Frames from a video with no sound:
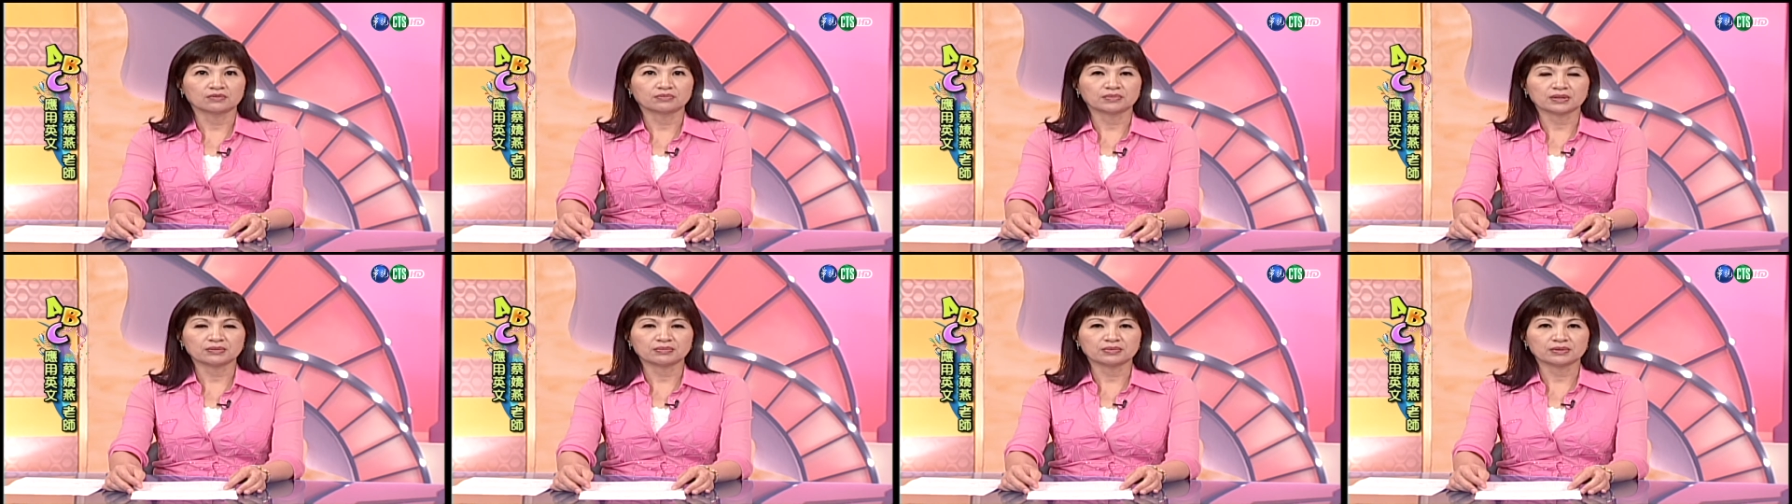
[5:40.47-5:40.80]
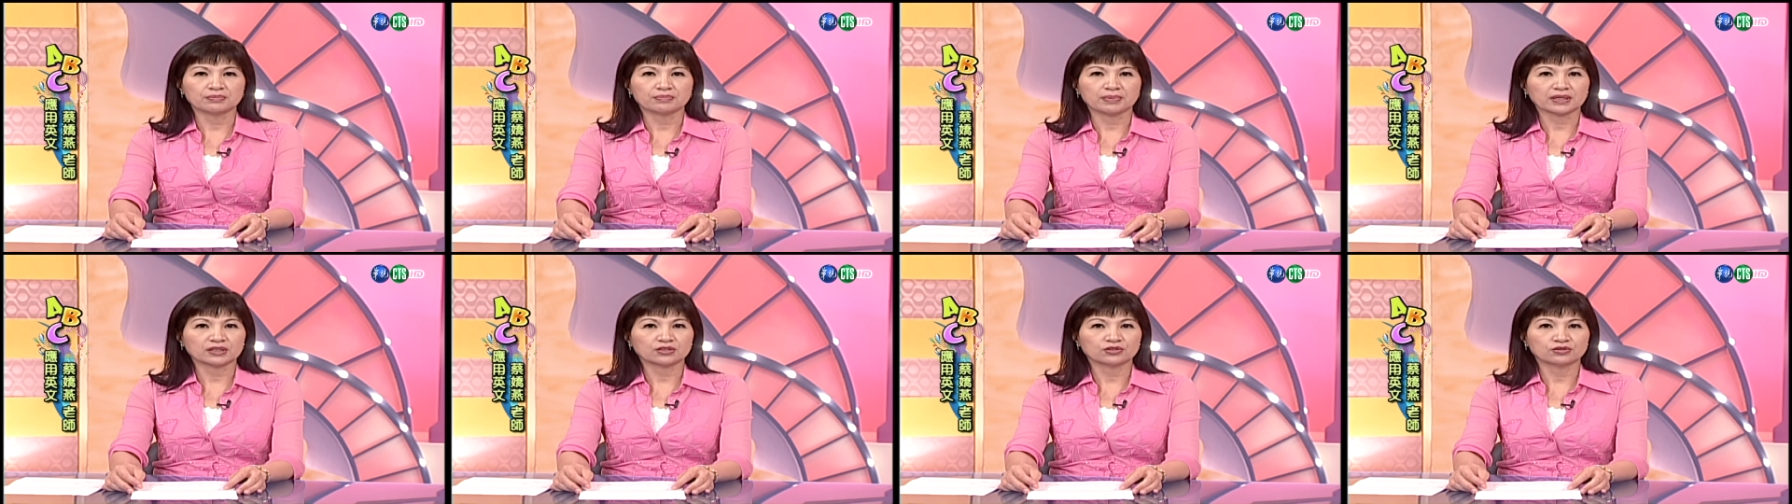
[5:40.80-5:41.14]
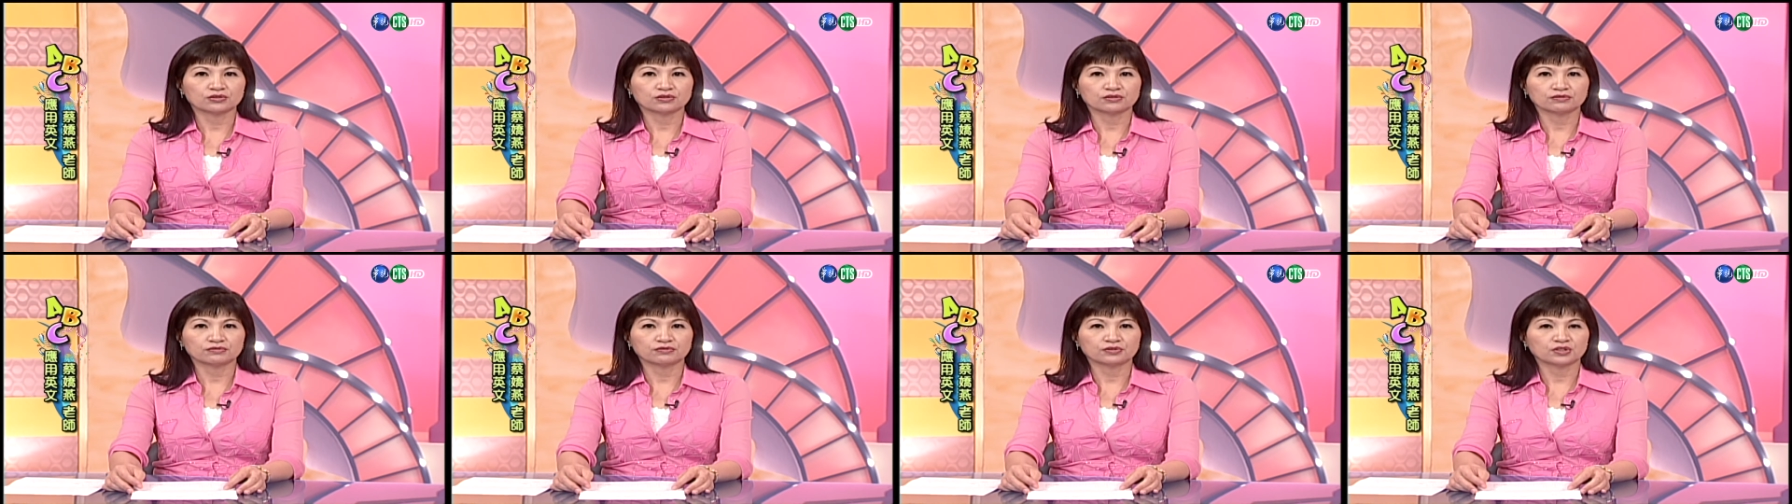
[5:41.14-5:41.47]
maybe back
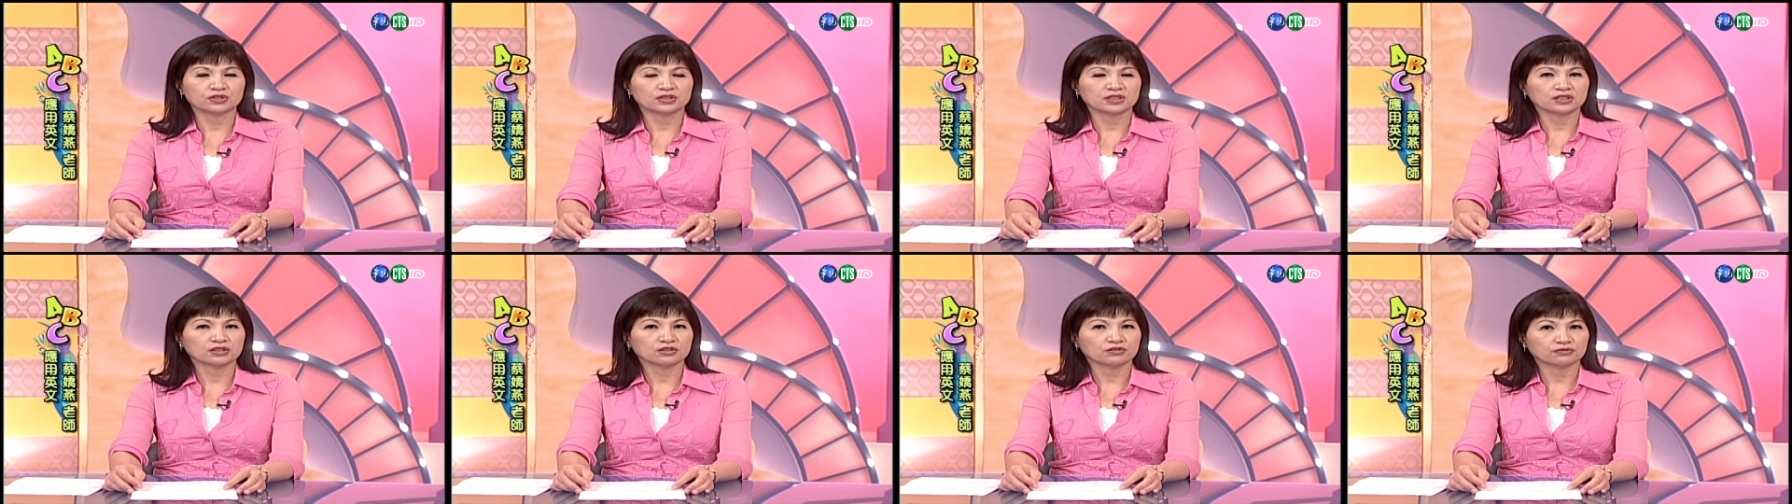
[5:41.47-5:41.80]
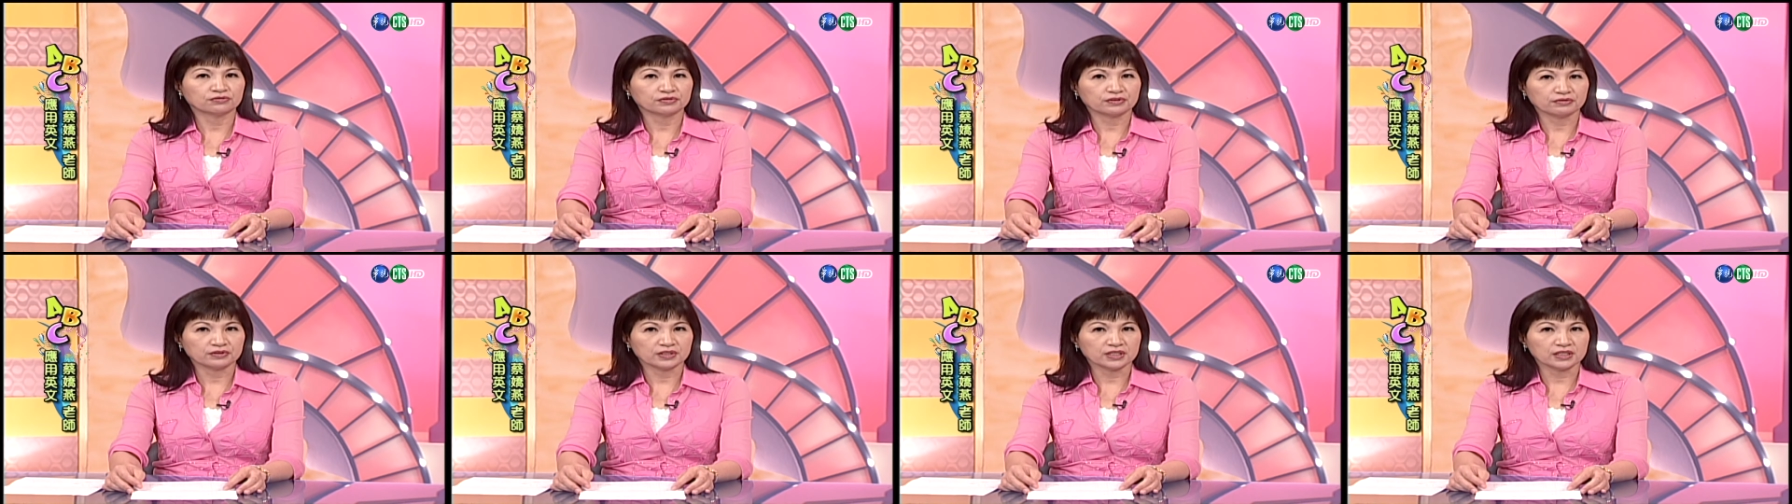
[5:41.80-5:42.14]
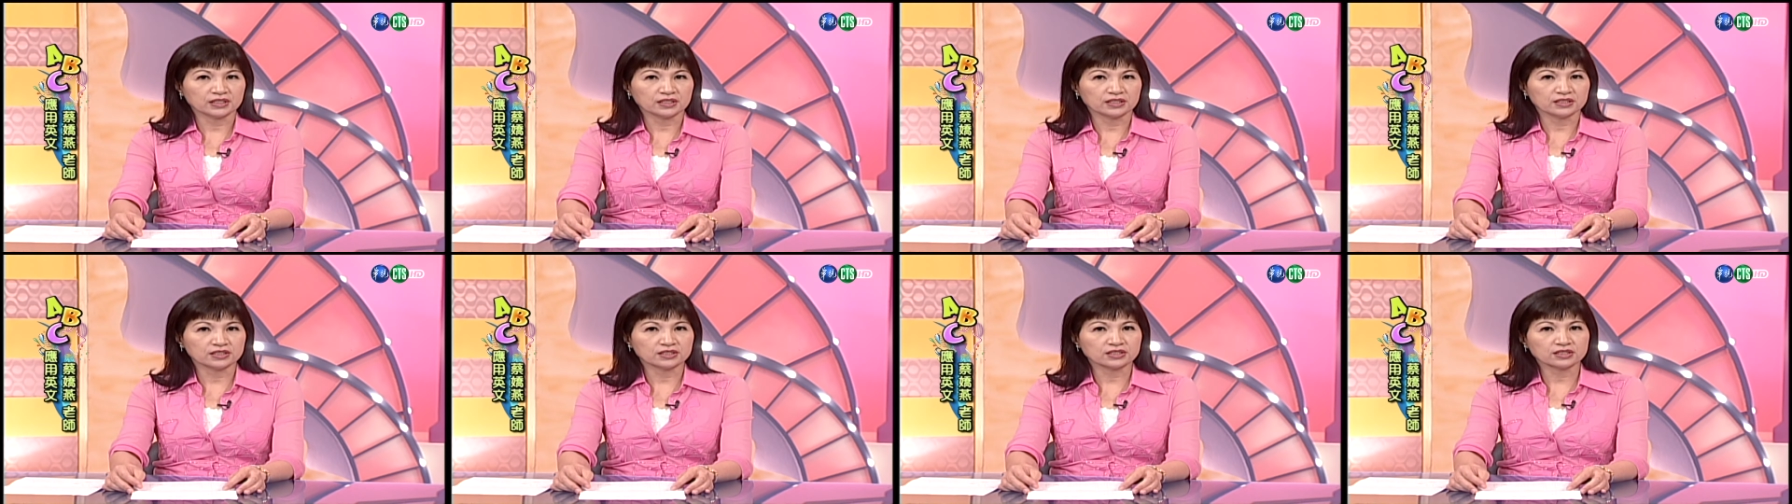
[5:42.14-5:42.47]
to 40 or 50
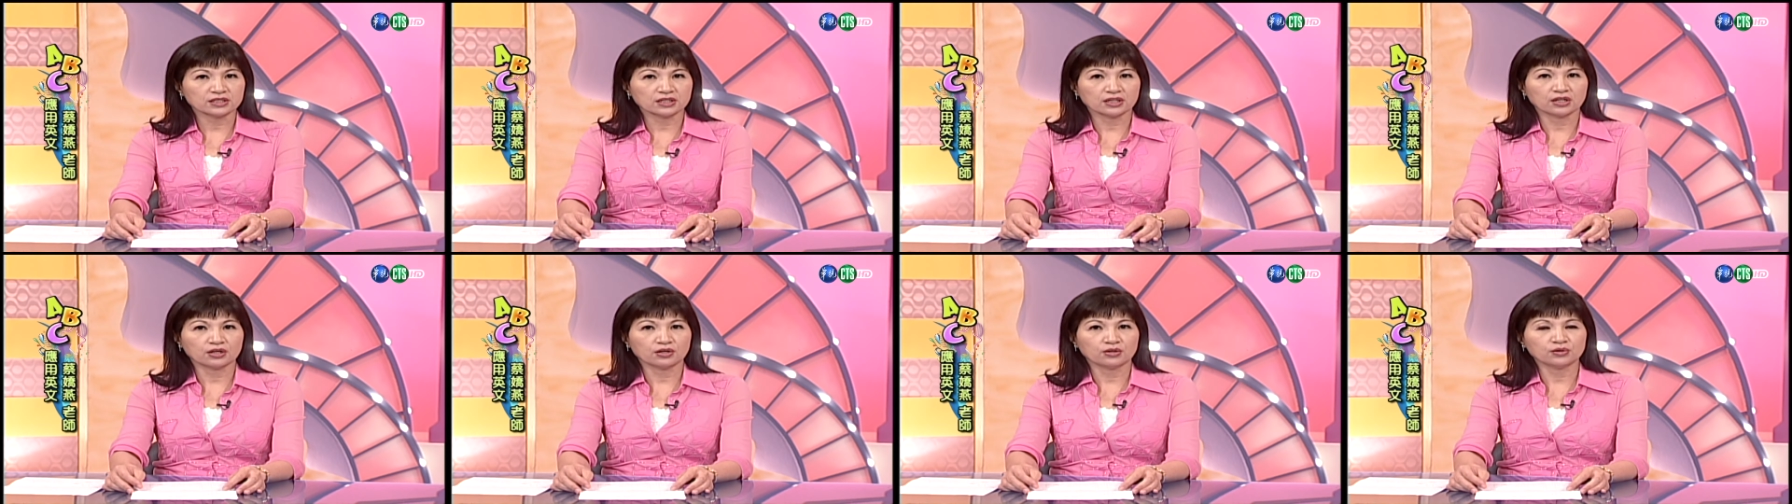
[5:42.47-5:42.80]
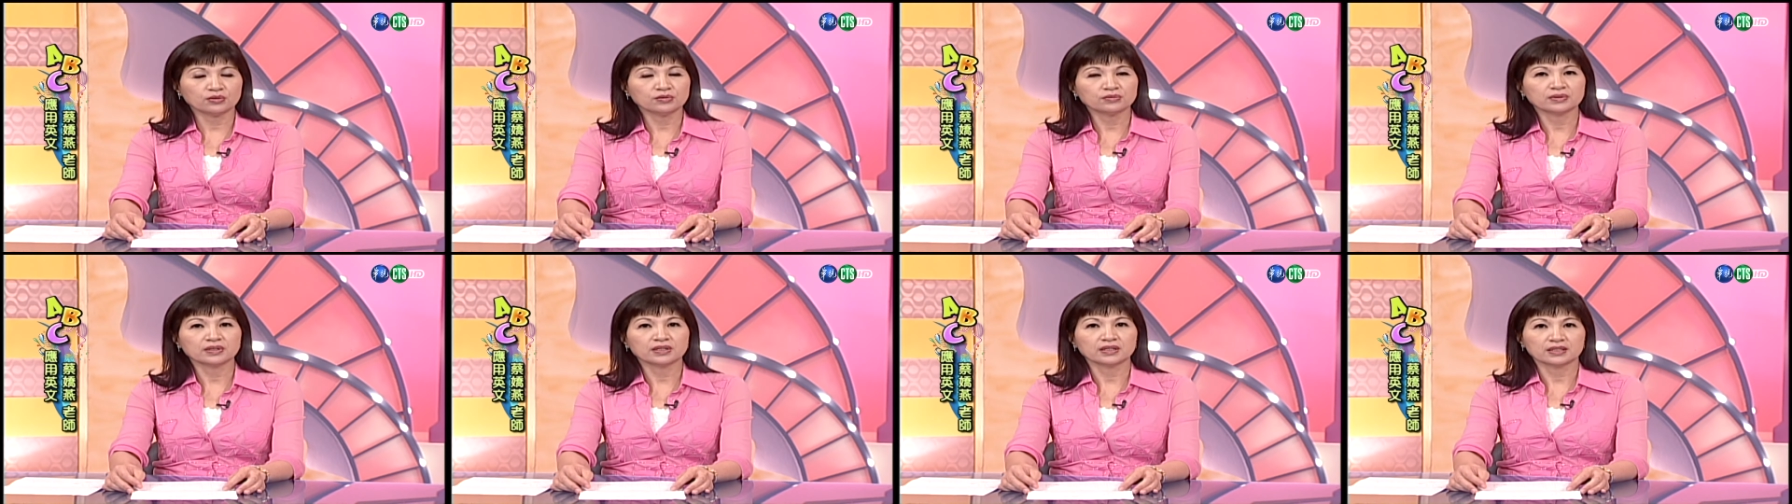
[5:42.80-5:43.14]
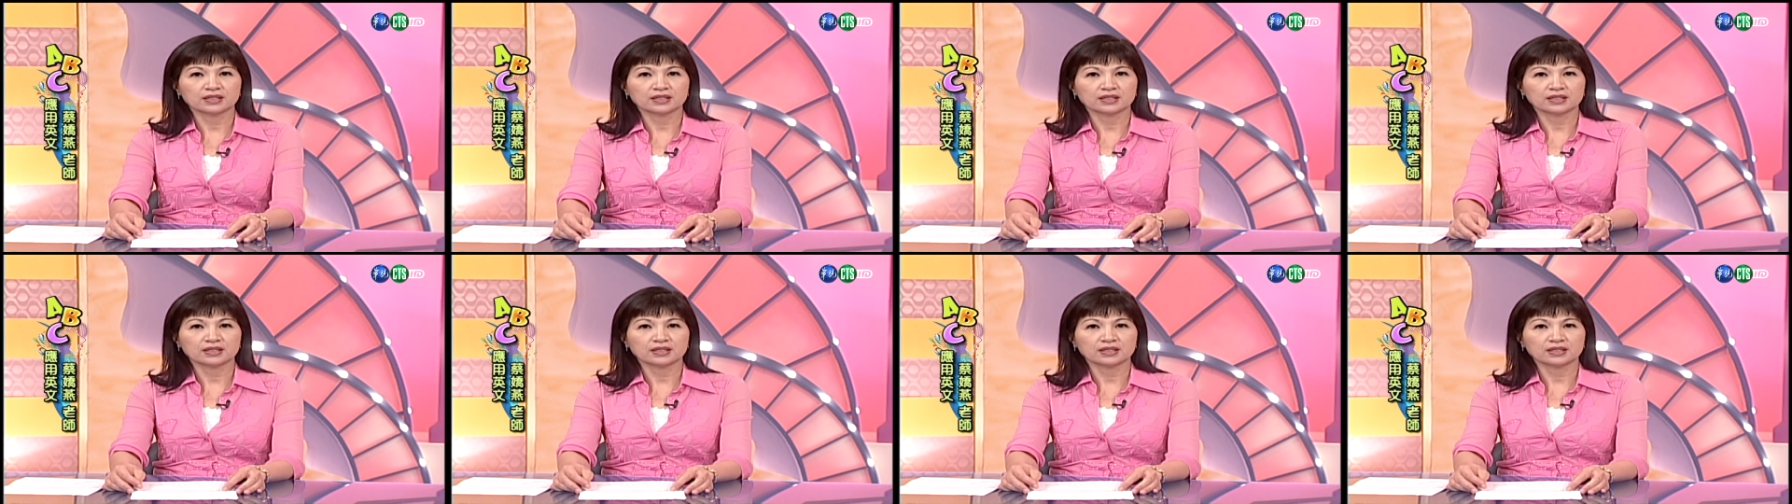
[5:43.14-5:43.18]
years ago.